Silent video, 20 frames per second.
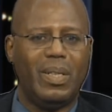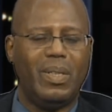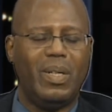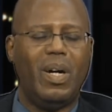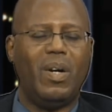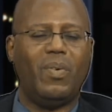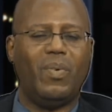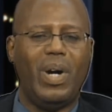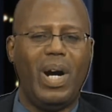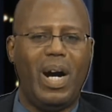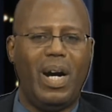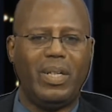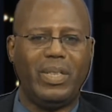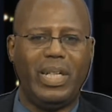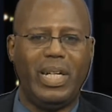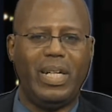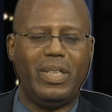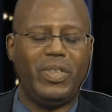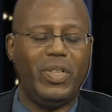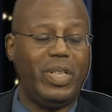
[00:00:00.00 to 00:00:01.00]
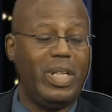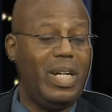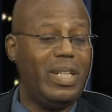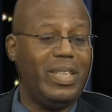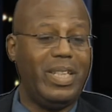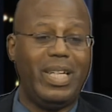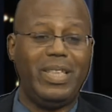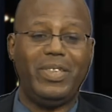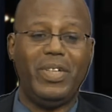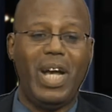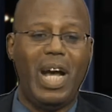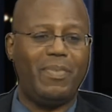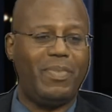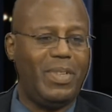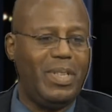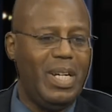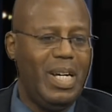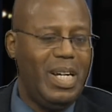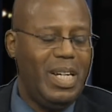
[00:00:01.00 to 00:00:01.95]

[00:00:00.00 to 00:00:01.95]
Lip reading: Oh wow, yeah. You have